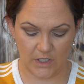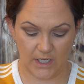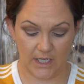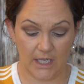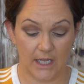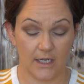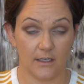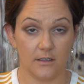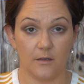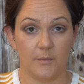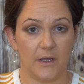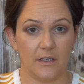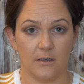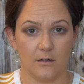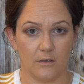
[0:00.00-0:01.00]
Again,
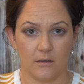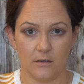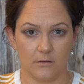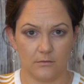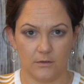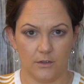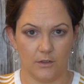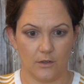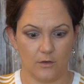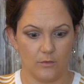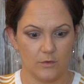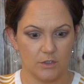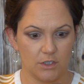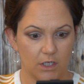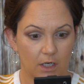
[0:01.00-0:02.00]
depending on, you
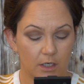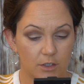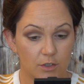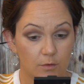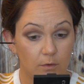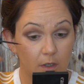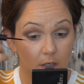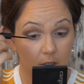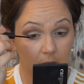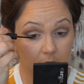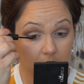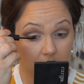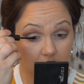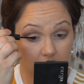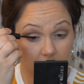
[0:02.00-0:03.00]
know, which kind you
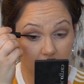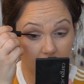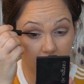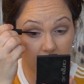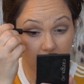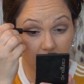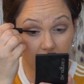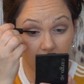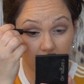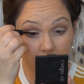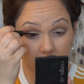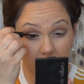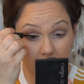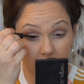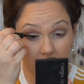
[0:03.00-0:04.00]
want. I like
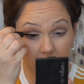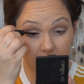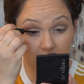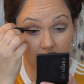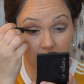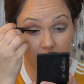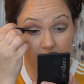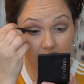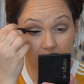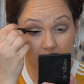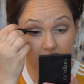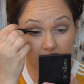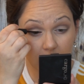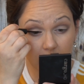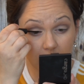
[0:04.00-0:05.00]
liquid, it's super
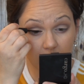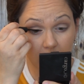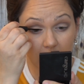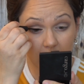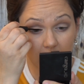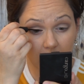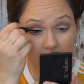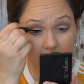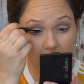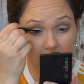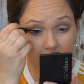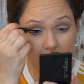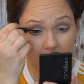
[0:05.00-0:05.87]
easy to apply.